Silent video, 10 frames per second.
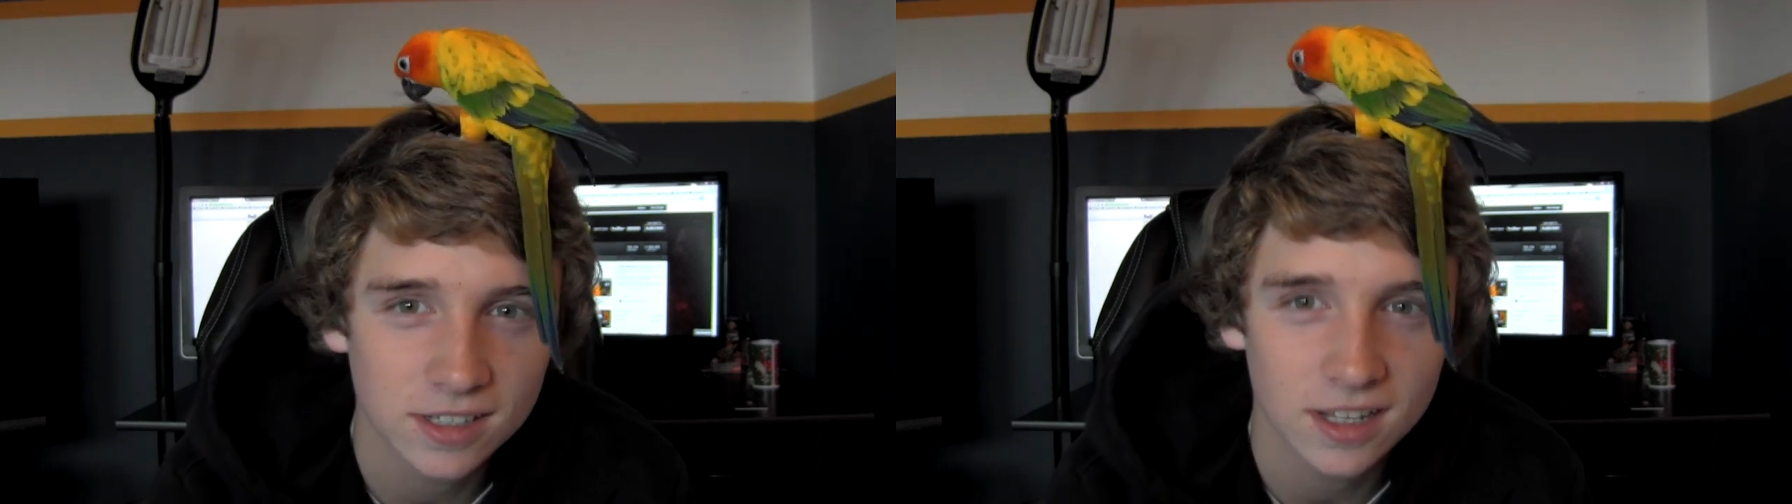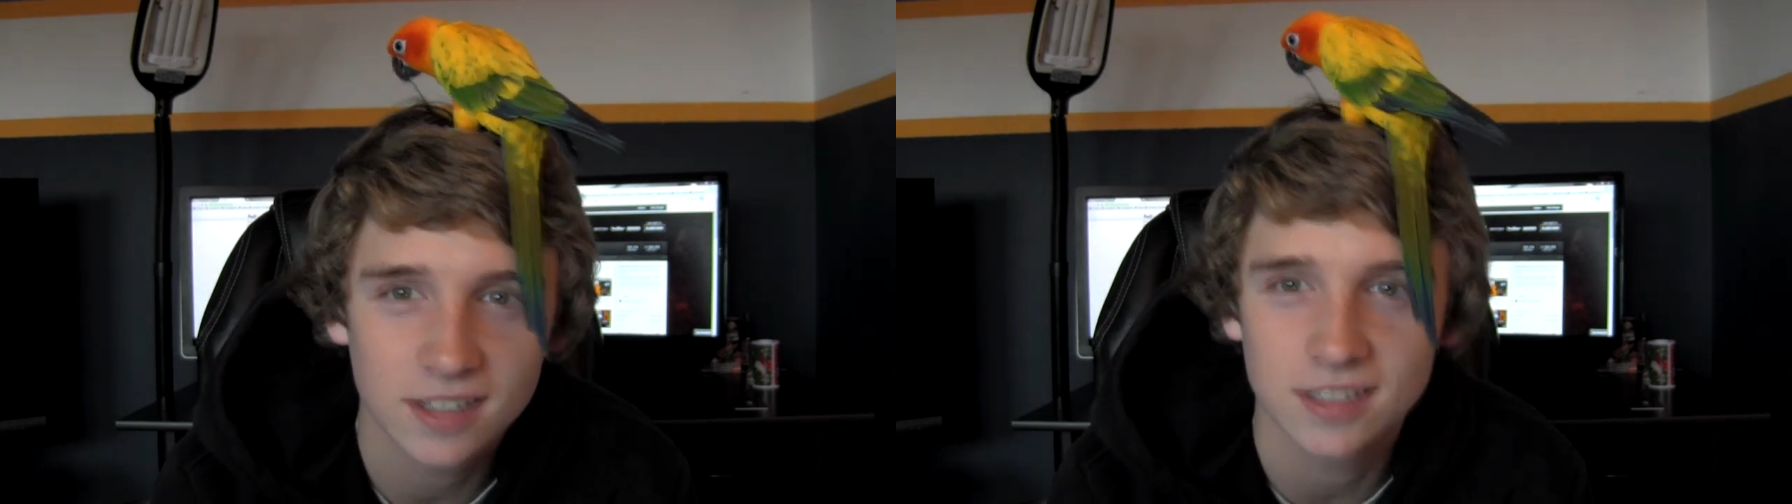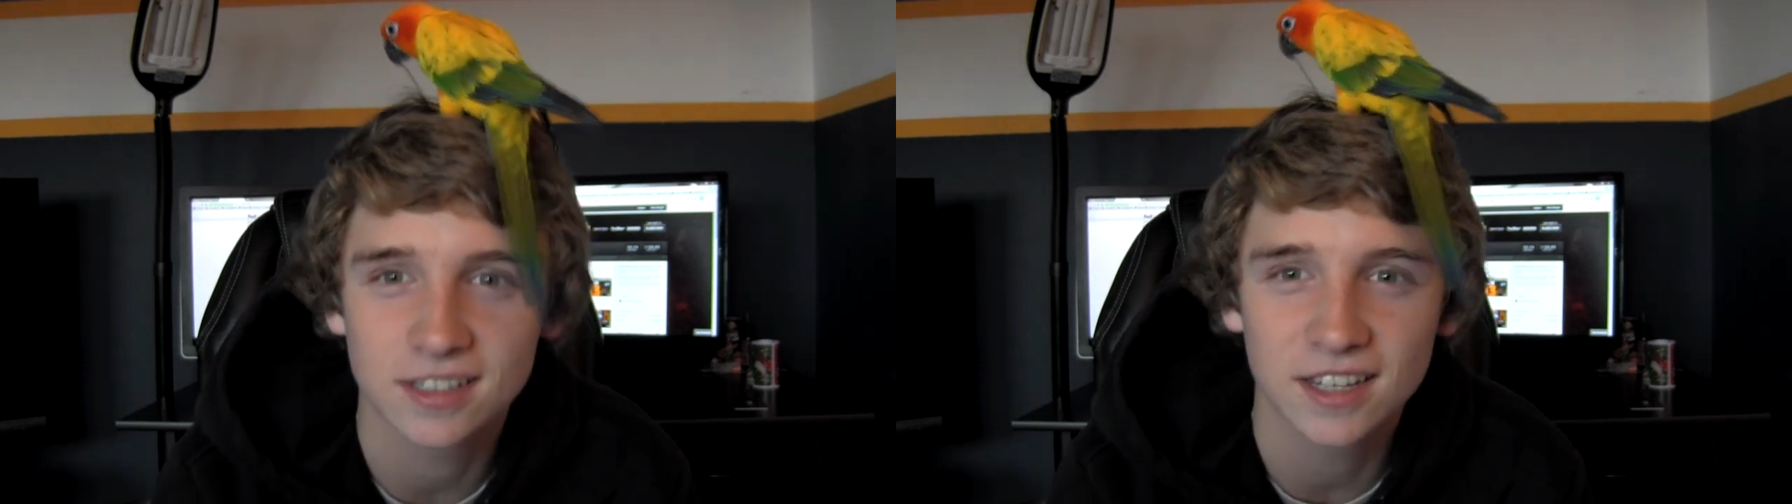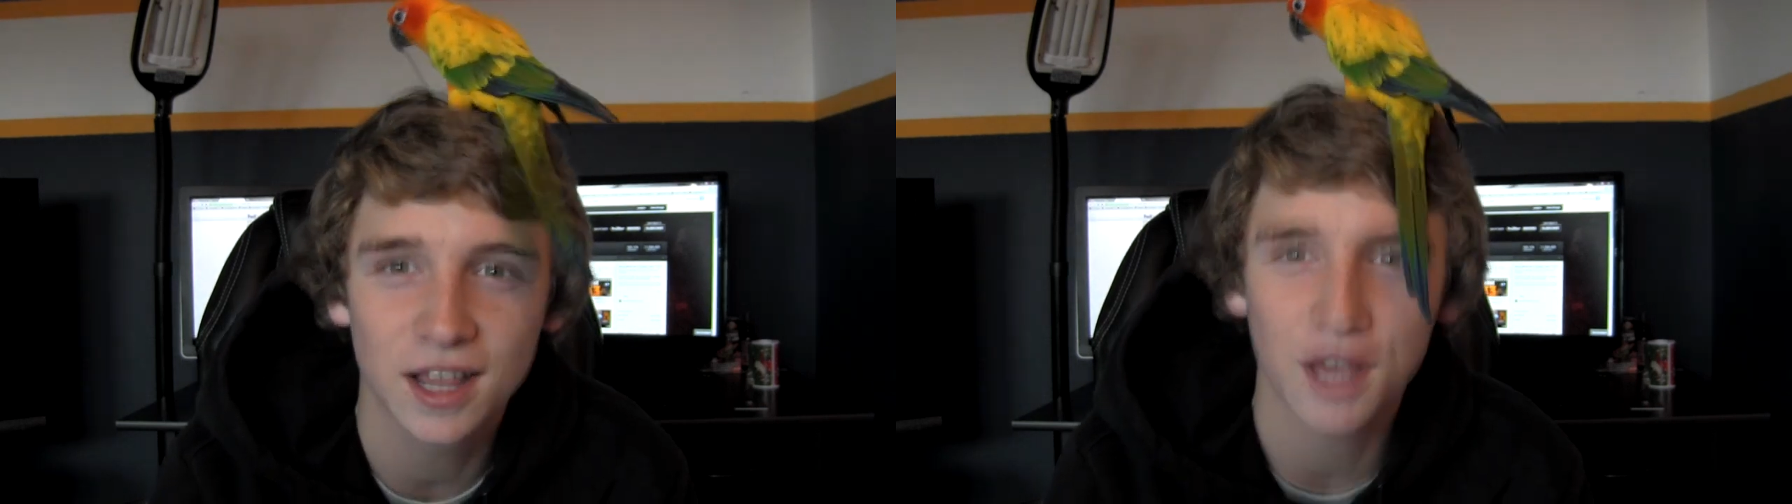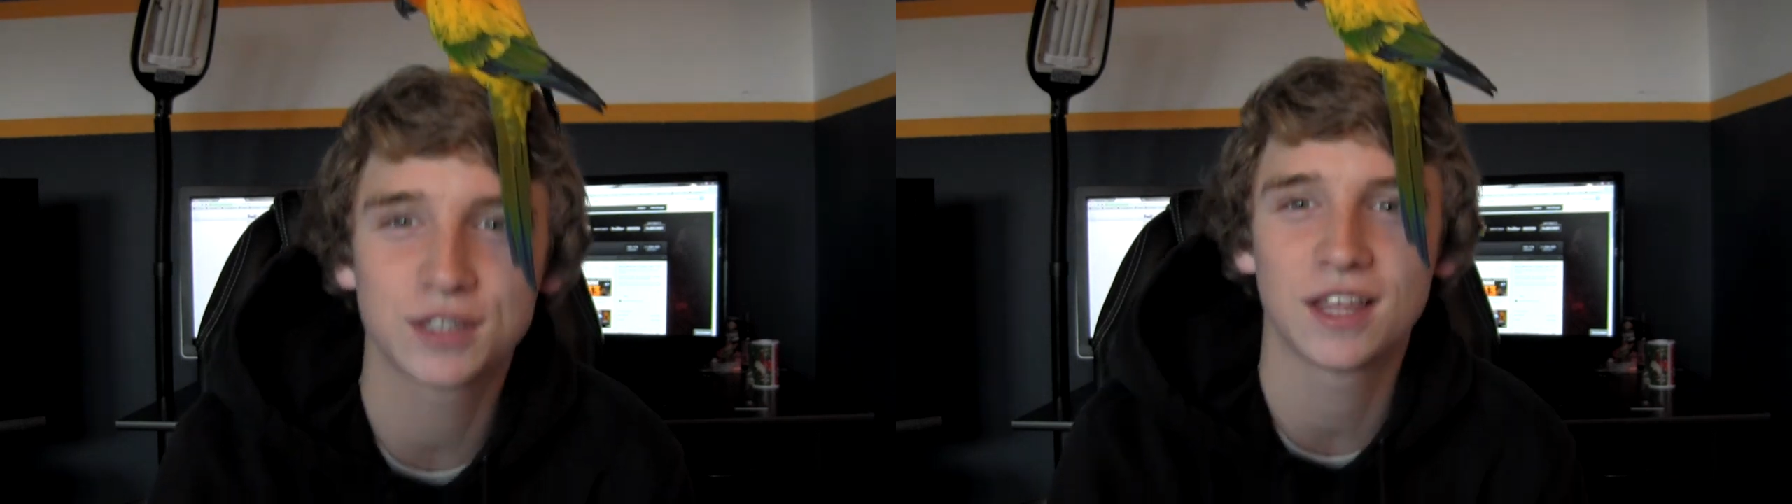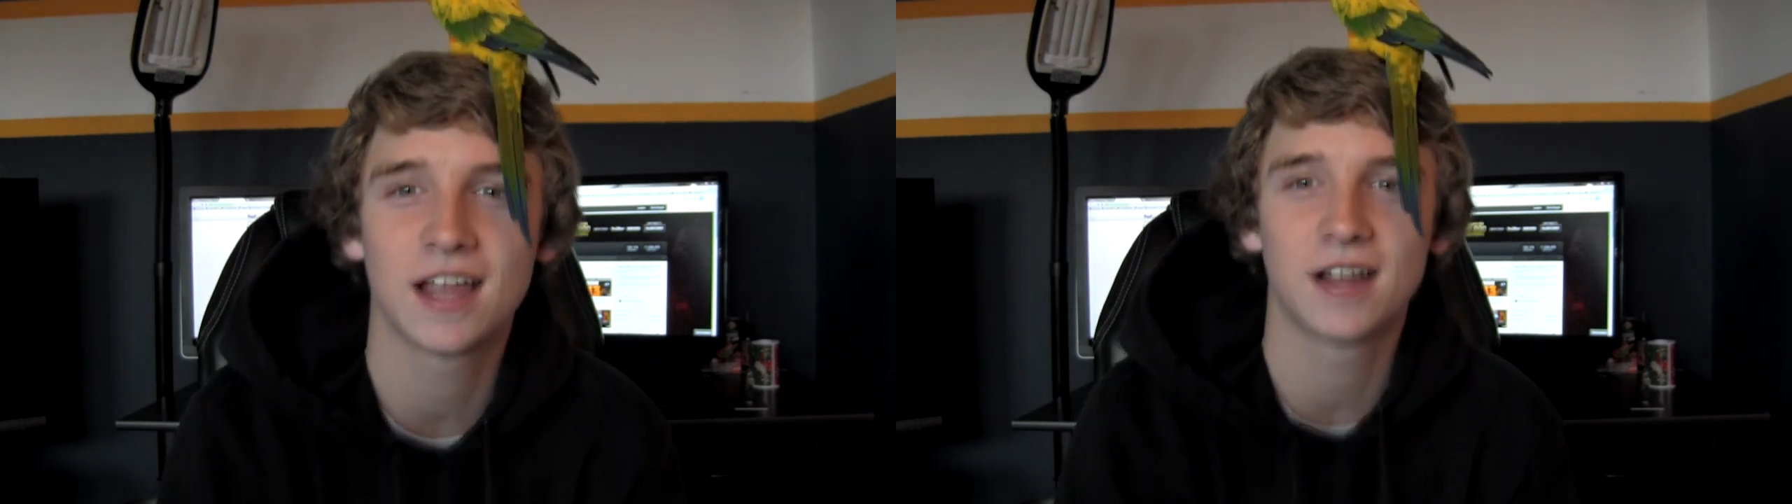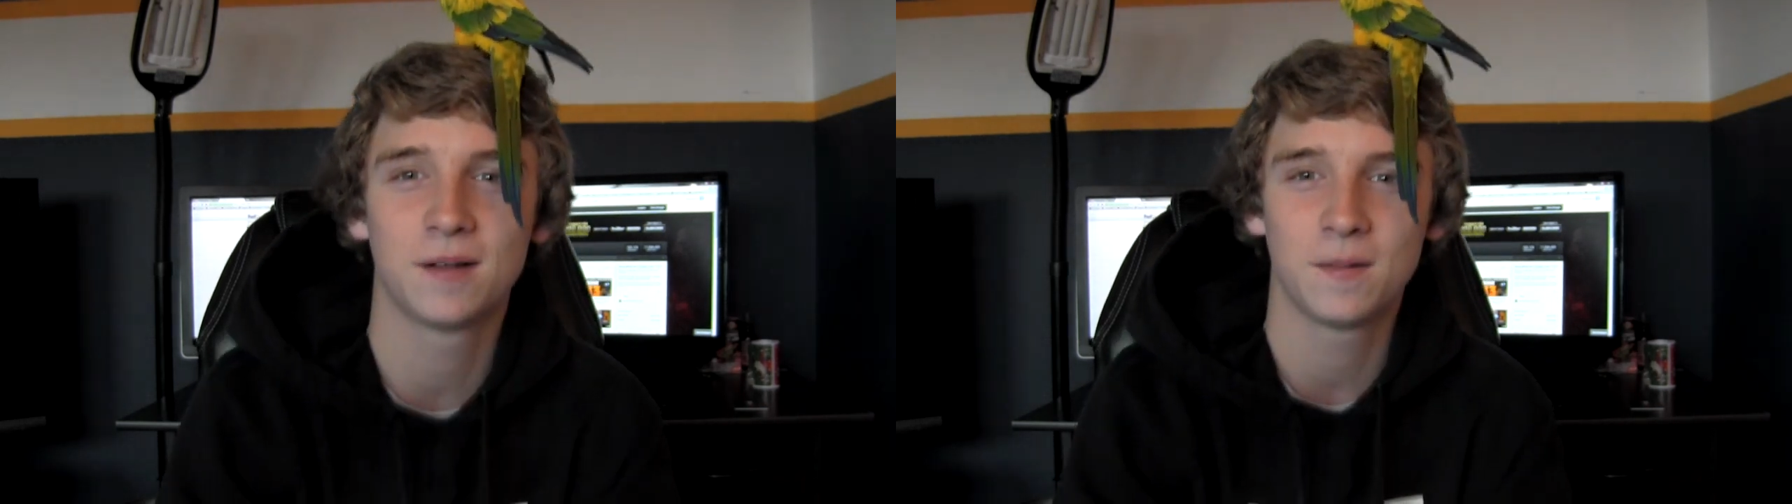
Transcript: He likes he likes the hair.